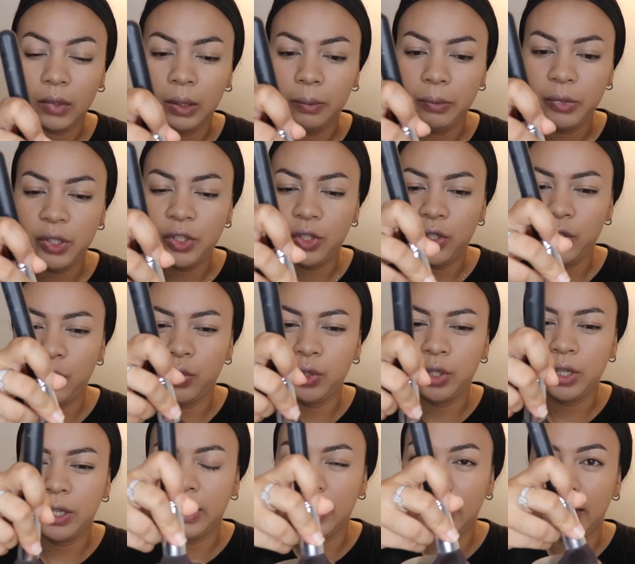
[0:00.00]
Just
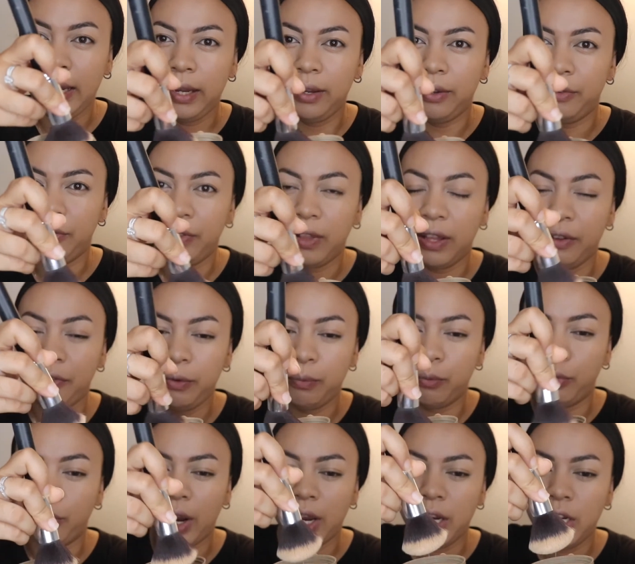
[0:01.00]
using a fluffy
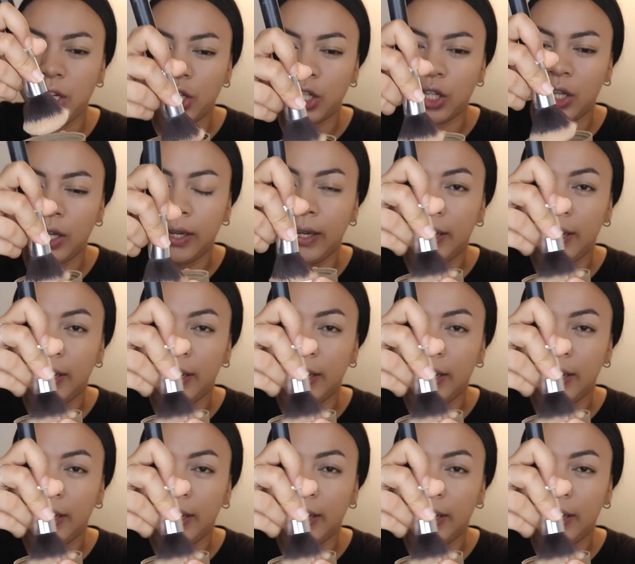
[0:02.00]
brush.